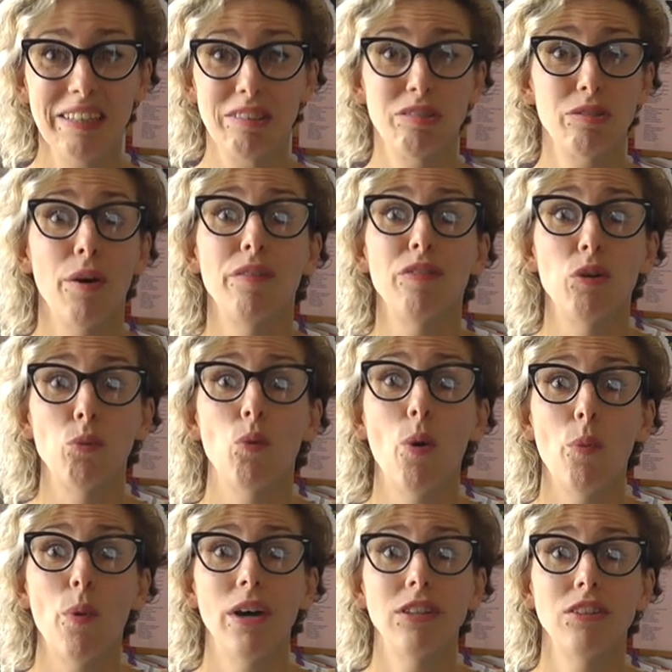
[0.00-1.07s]
So if you
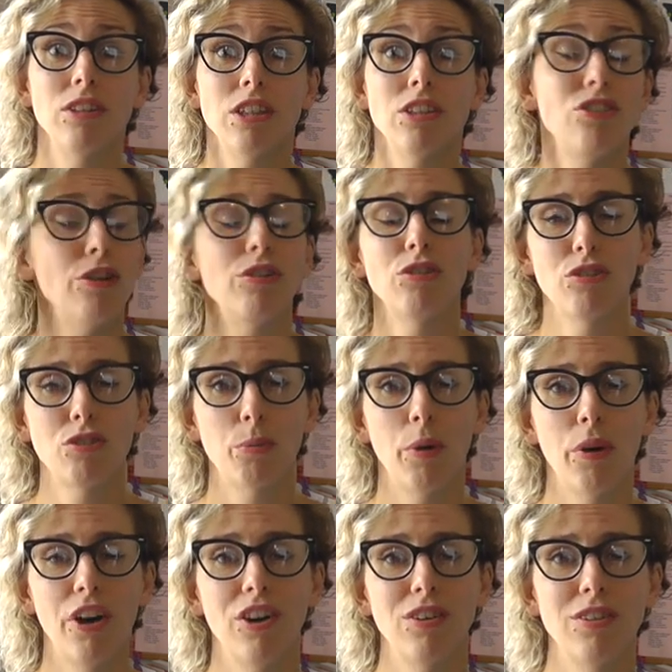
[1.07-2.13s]
want one, don't do it
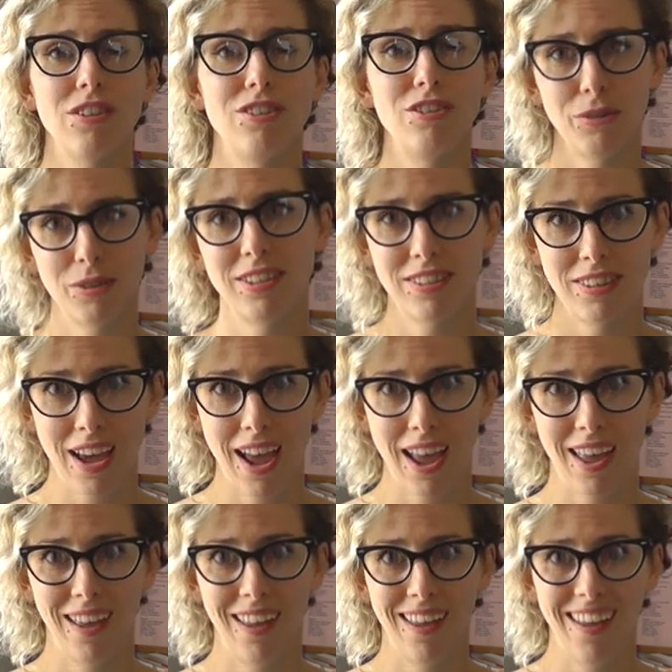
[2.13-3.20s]
tomorrow, do it
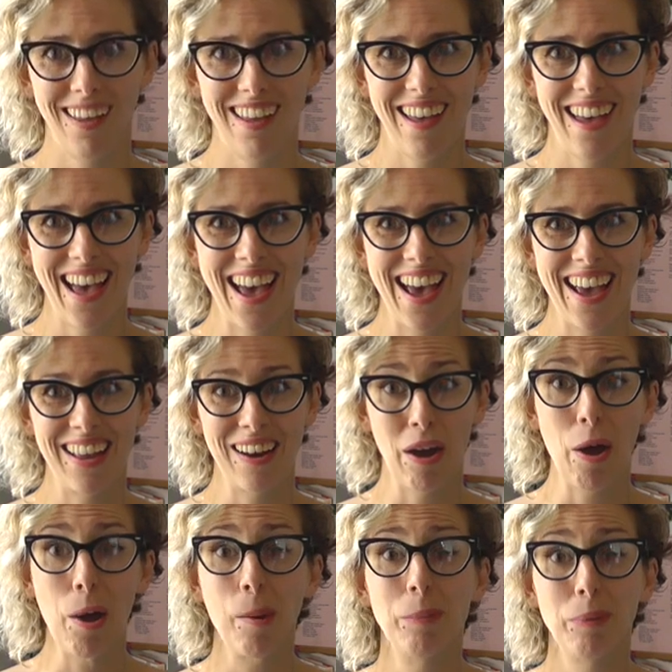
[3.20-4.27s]
today. And
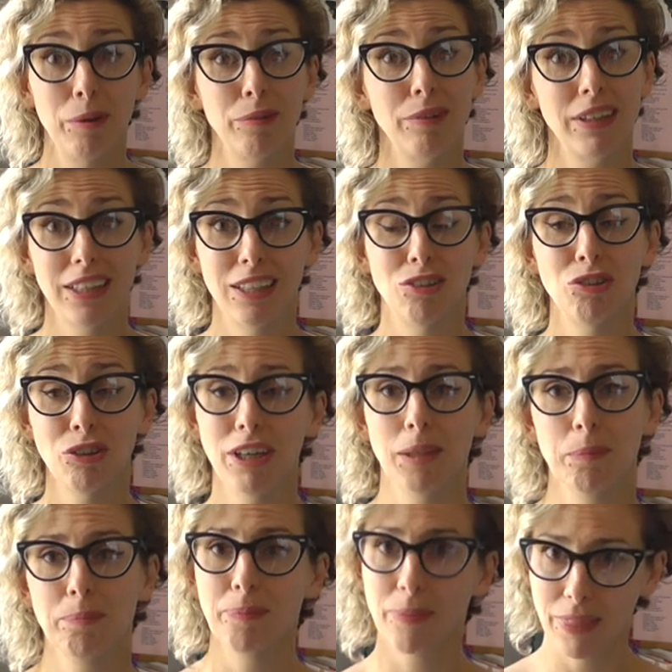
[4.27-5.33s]
I hope you really enjoy
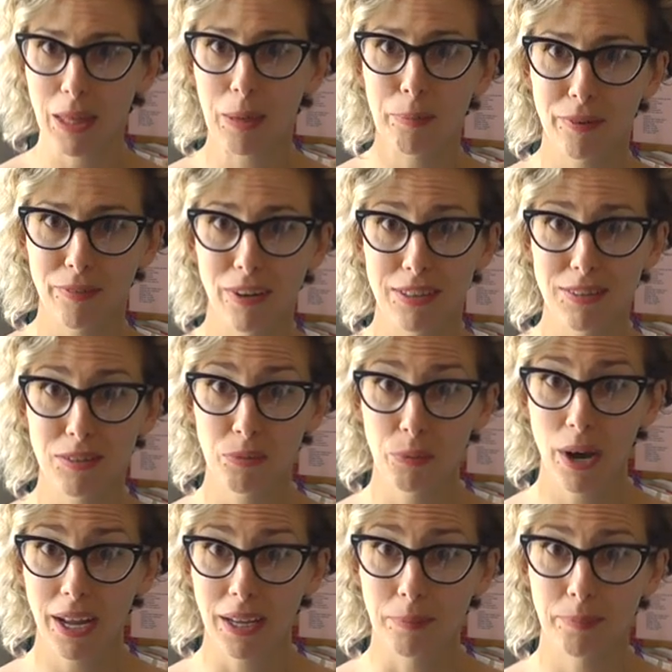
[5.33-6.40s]
it. The Improviser's
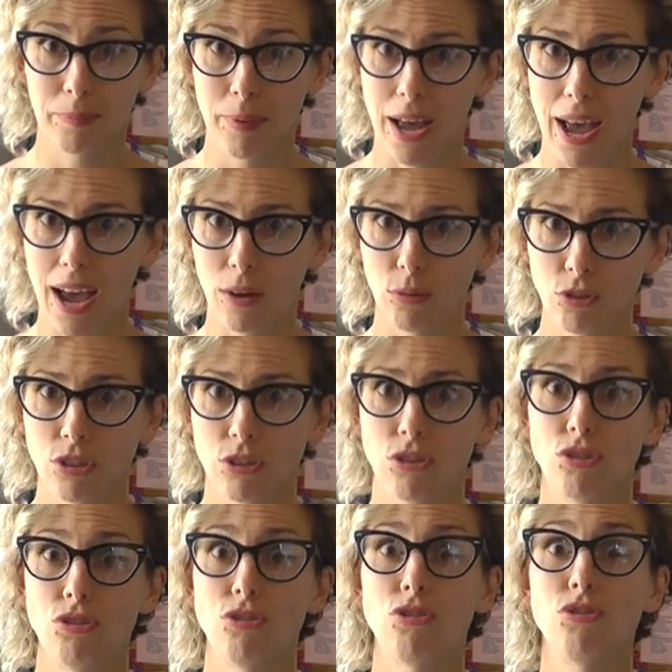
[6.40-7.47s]
Way, out
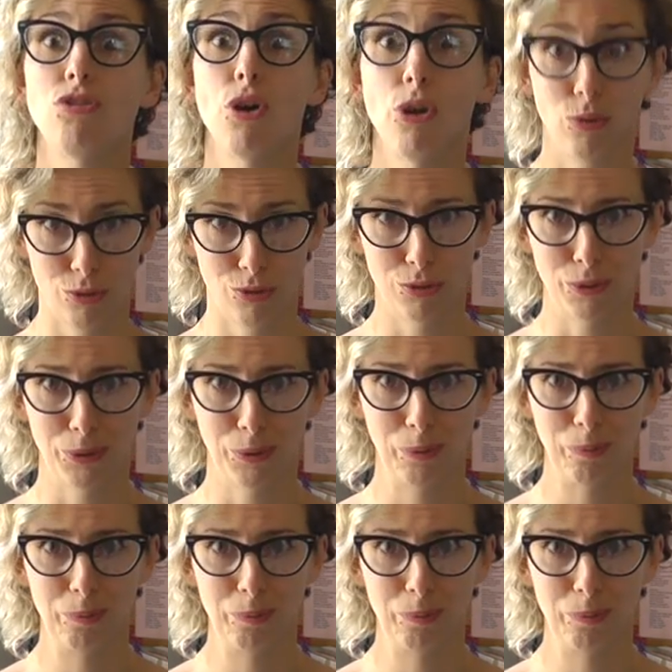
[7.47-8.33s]
so soon.